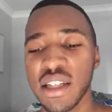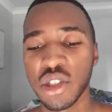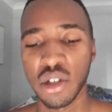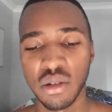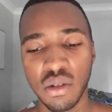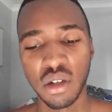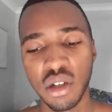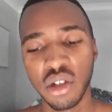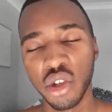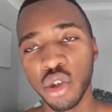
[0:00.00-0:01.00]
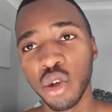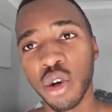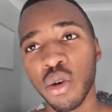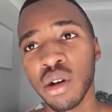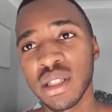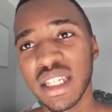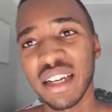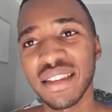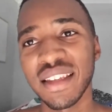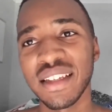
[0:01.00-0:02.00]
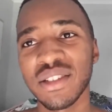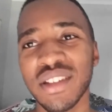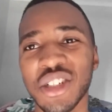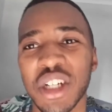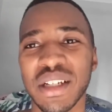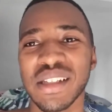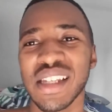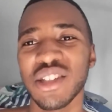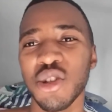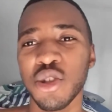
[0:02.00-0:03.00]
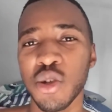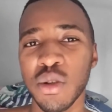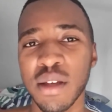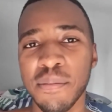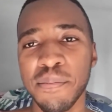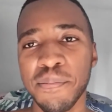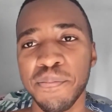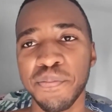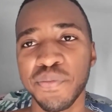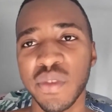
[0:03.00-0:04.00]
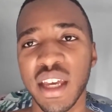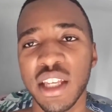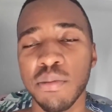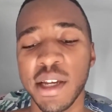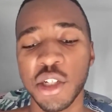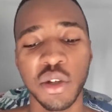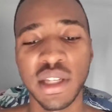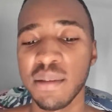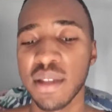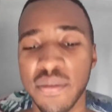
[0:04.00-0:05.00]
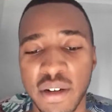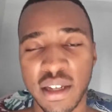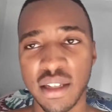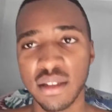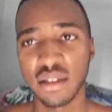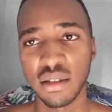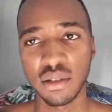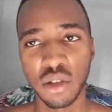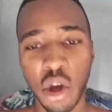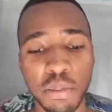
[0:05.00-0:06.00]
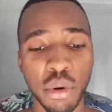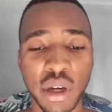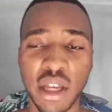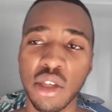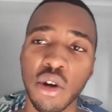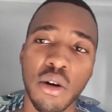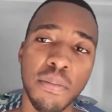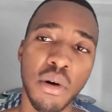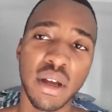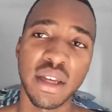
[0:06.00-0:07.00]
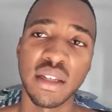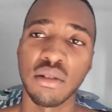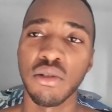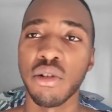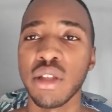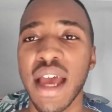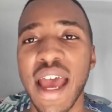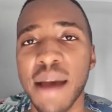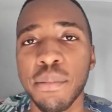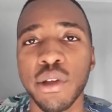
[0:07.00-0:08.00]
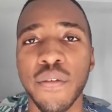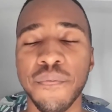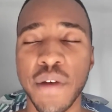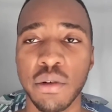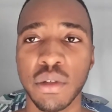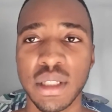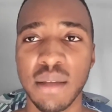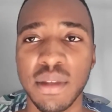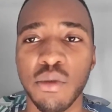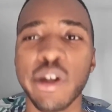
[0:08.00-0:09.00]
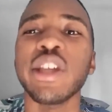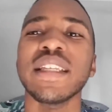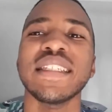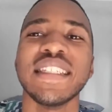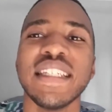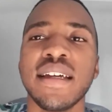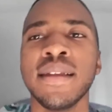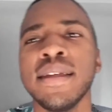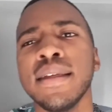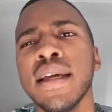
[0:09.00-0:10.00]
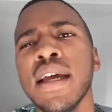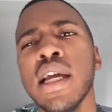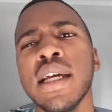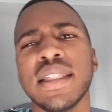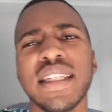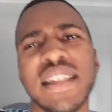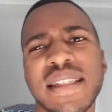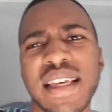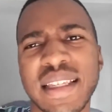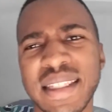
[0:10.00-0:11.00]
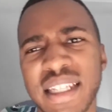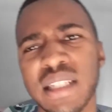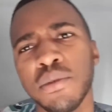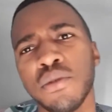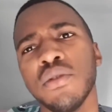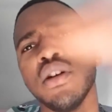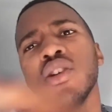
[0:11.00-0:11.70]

So you cross out things on the checklist as you do them, and you make sure you keep the freaking notebook in your pocket or in the app on your phone or something where you can see it clearly. It's easily accessible.